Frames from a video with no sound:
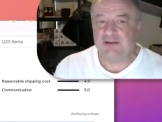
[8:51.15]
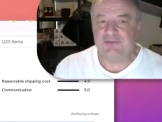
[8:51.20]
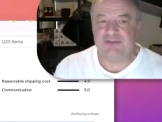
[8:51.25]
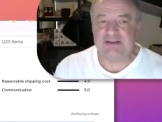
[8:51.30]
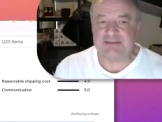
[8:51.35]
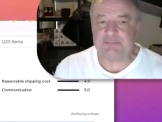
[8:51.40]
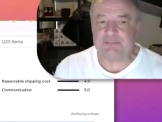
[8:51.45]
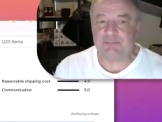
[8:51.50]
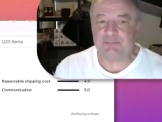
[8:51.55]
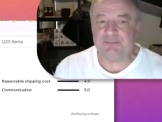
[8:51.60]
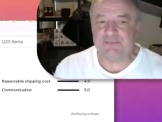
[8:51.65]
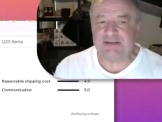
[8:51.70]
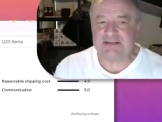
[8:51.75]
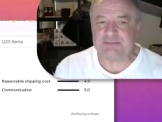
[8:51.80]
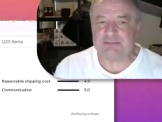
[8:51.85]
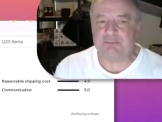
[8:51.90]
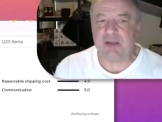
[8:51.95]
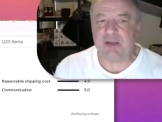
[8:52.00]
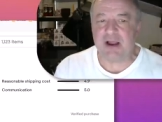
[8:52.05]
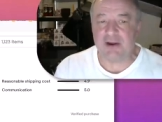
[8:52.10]
This
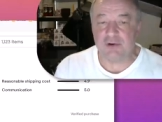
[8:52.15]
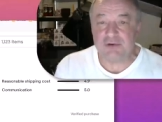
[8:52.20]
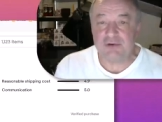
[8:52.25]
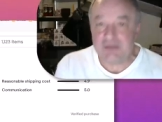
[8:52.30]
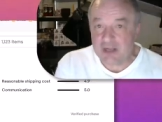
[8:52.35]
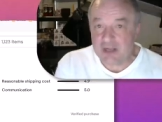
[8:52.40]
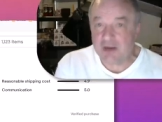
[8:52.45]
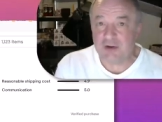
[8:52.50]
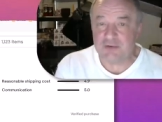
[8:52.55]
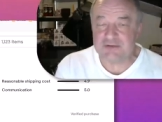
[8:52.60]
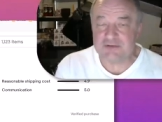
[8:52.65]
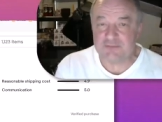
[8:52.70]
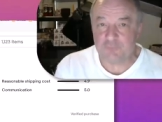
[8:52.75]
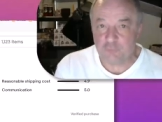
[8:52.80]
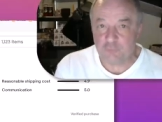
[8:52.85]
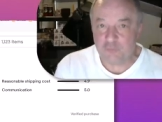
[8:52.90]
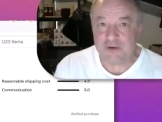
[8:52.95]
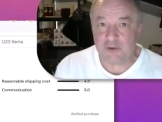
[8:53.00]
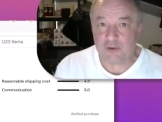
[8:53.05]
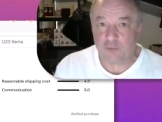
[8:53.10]
buyer knows
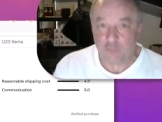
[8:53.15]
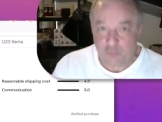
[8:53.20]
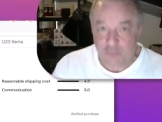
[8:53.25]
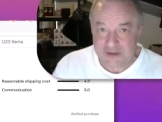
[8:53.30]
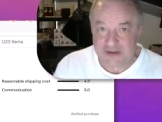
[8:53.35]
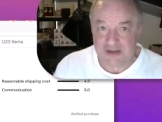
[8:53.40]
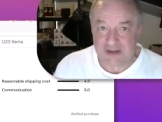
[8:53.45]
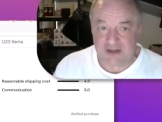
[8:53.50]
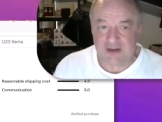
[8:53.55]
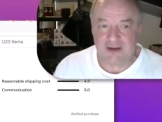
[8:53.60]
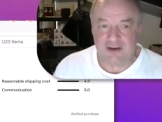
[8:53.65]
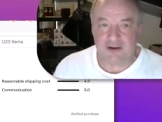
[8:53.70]
we are we.